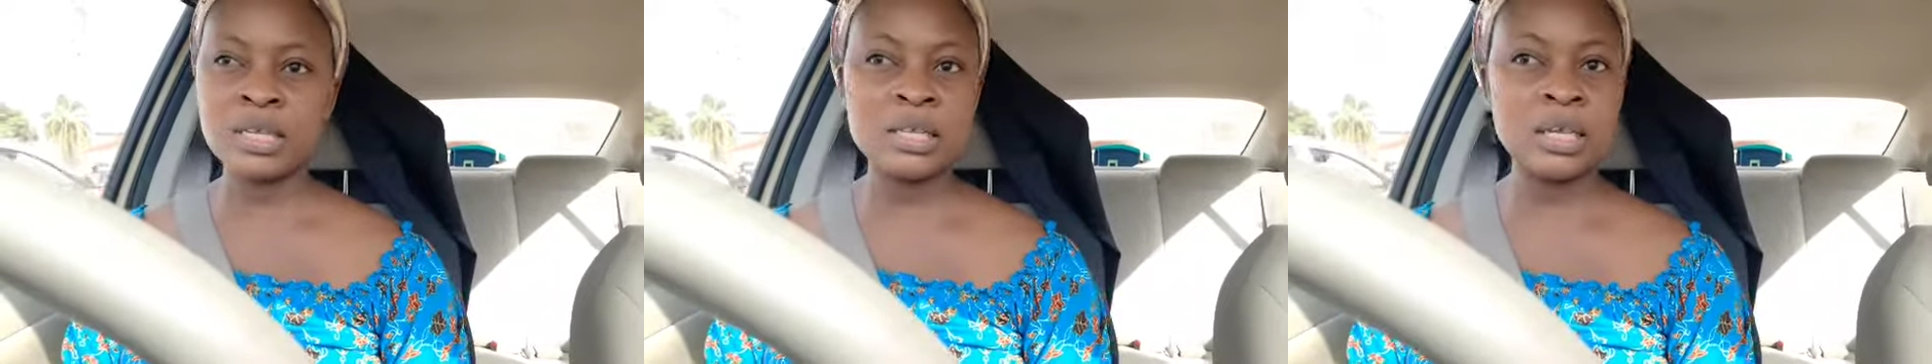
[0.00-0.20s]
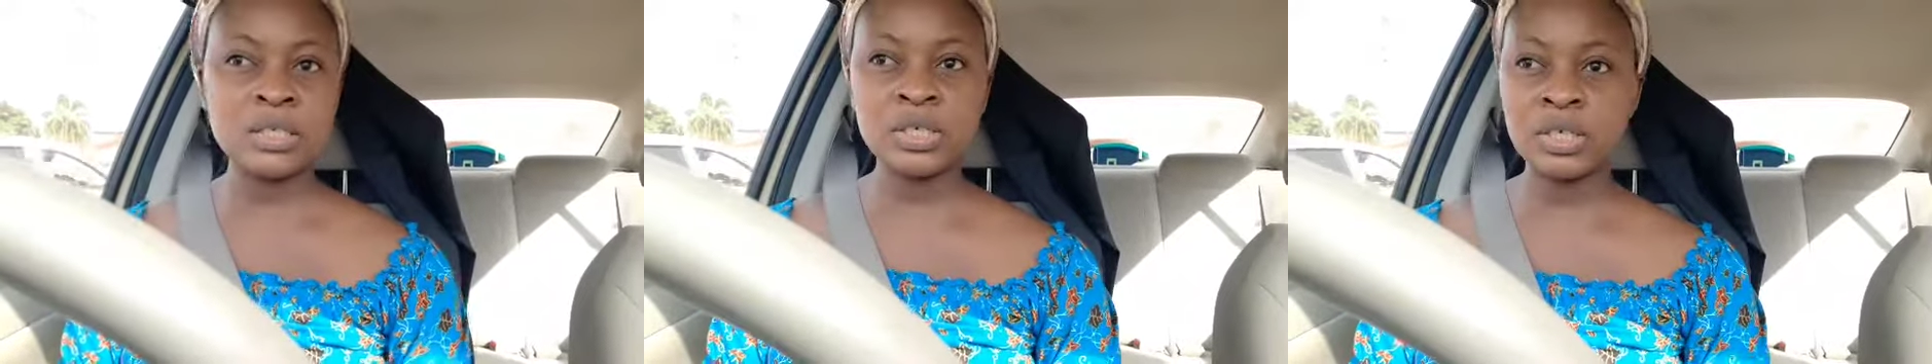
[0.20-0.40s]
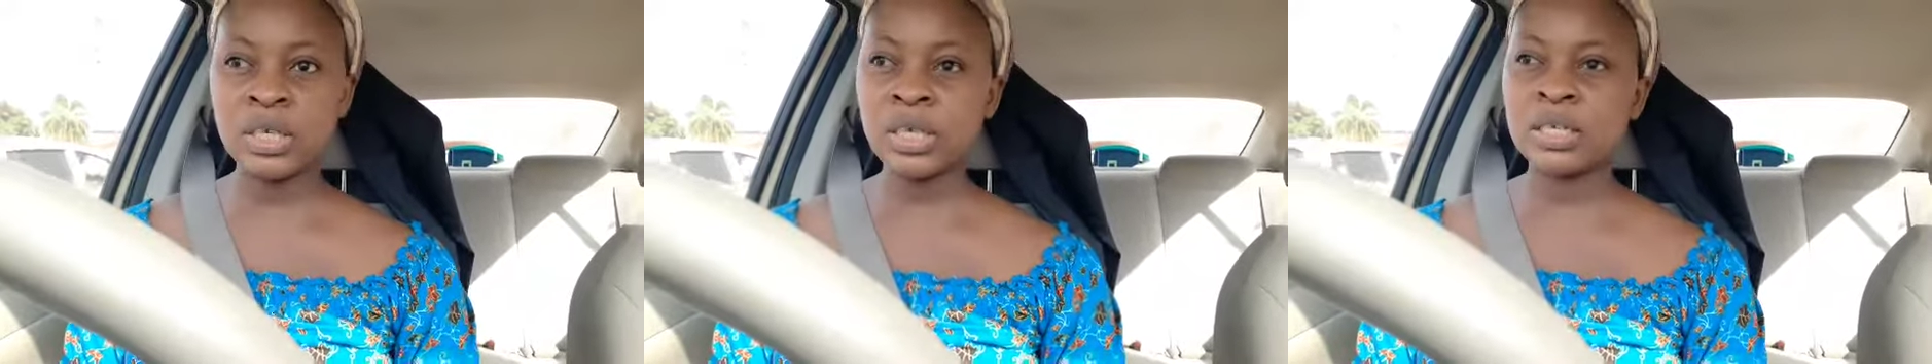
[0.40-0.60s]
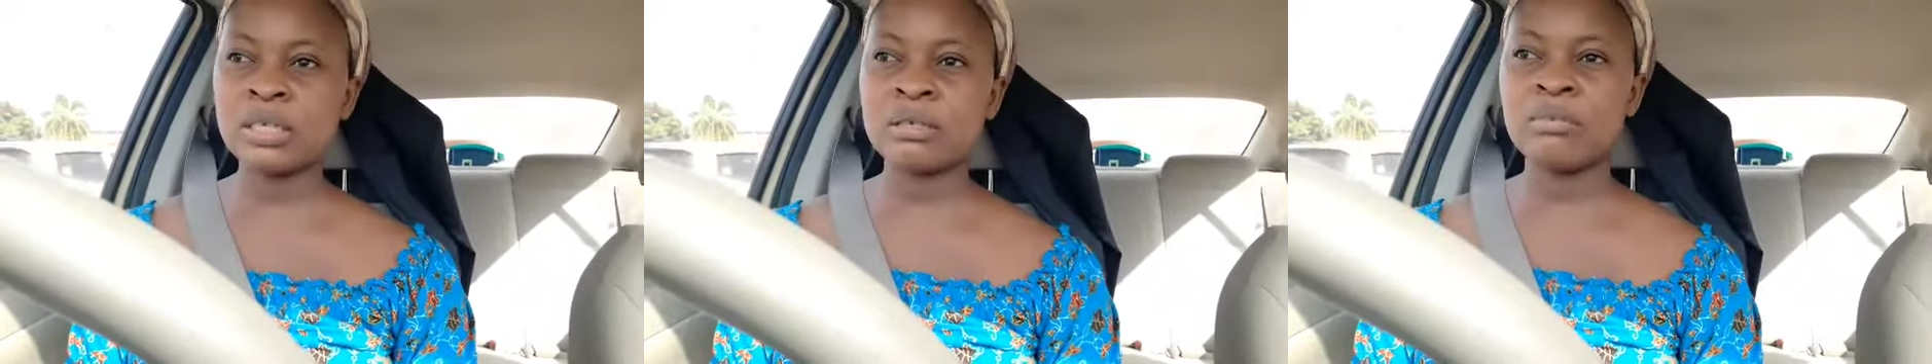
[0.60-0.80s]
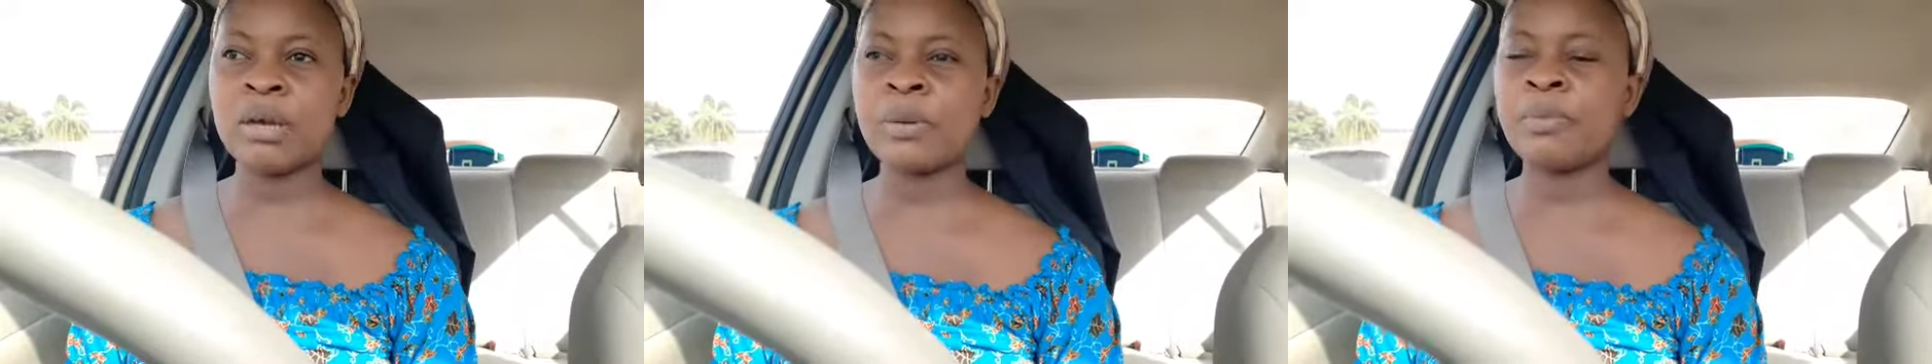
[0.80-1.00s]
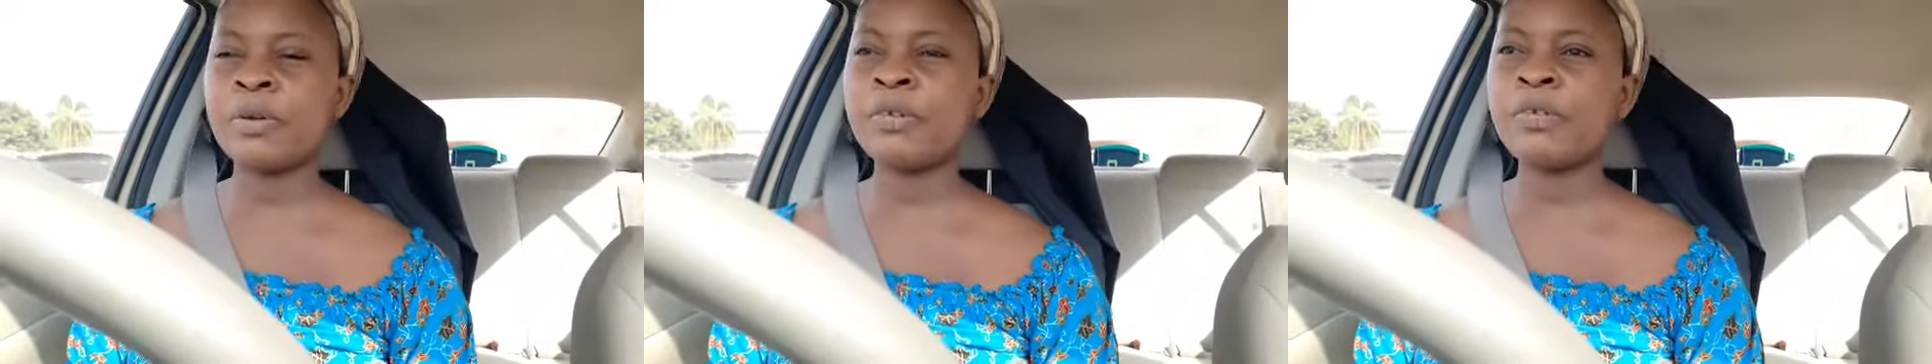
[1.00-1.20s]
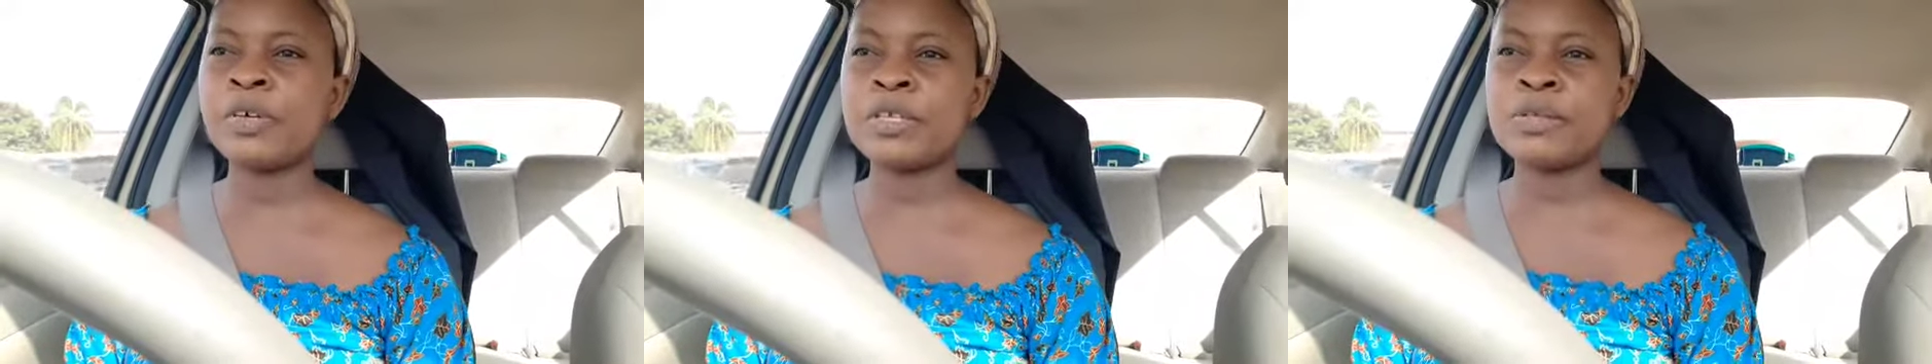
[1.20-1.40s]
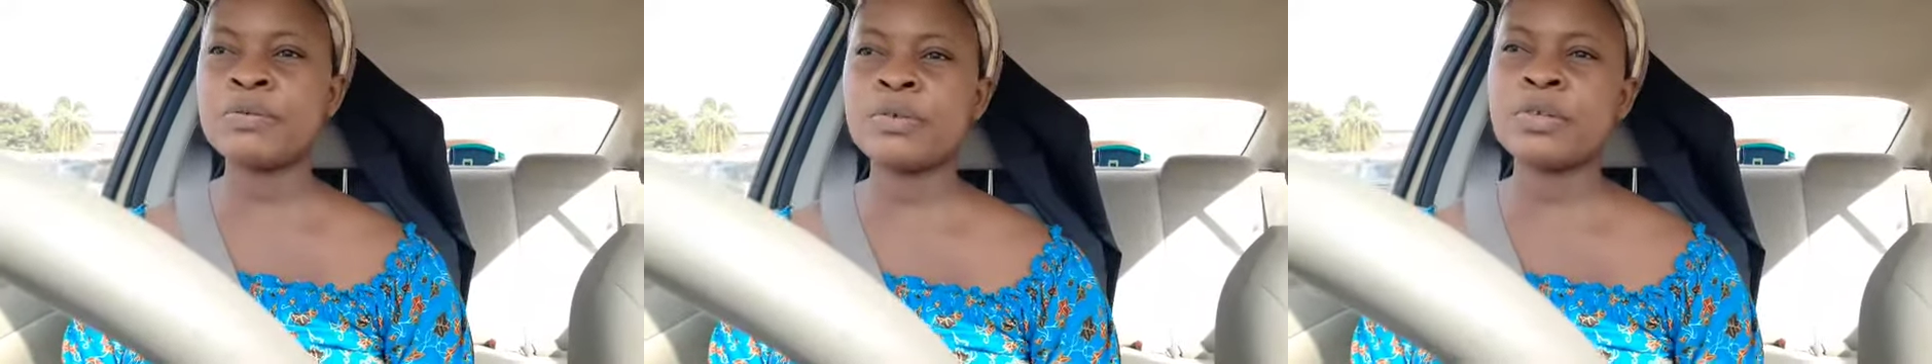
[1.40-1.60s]
as I shared in my
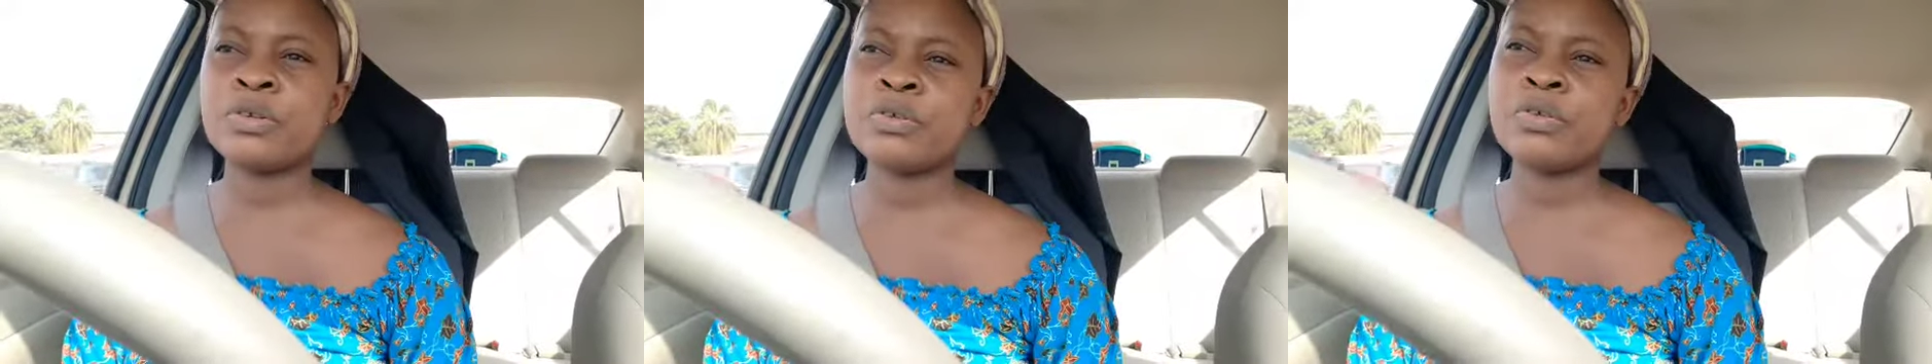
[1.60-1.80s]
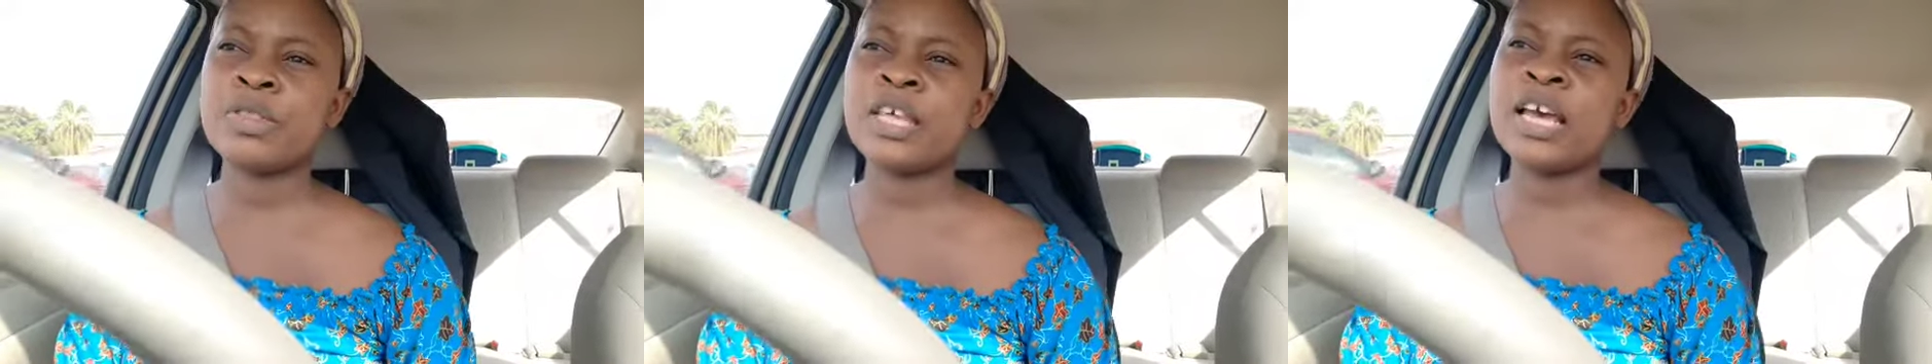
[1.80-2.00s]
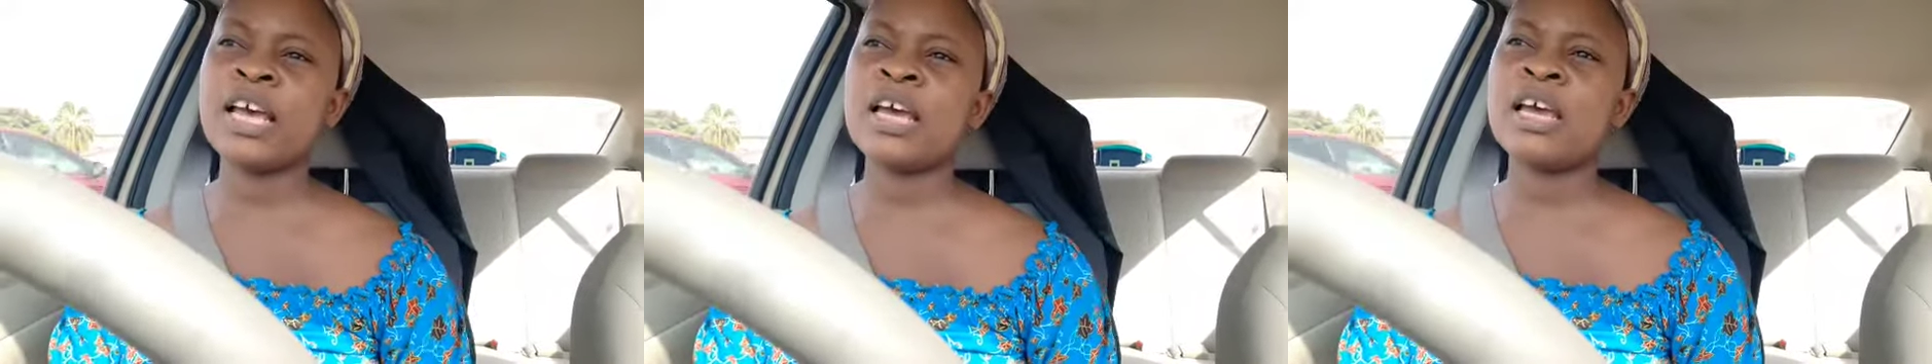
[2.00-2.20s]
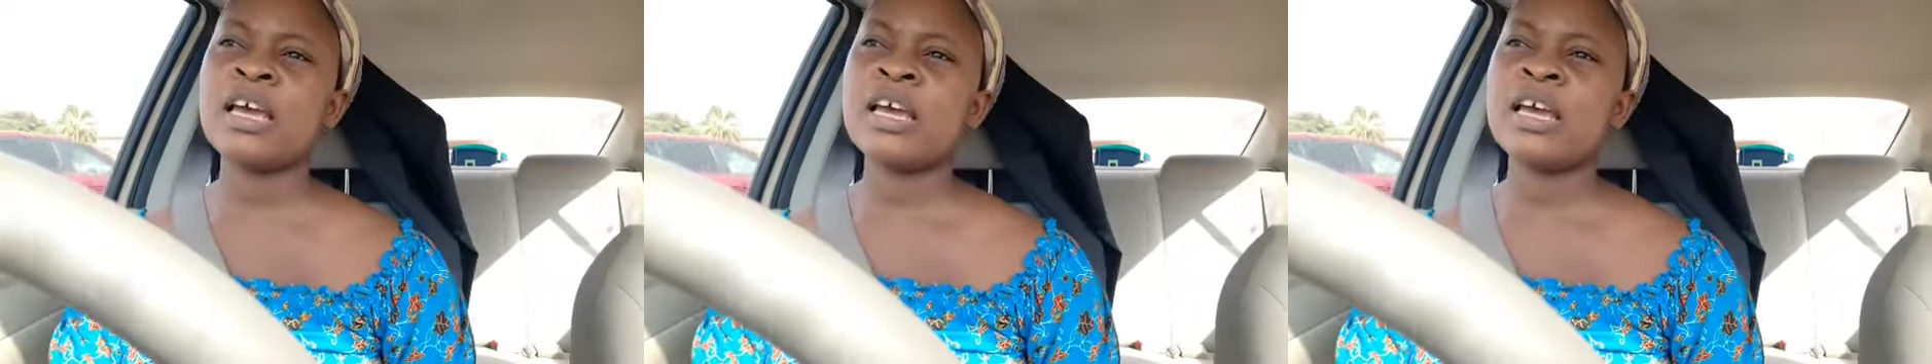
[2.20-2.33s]
previous video, that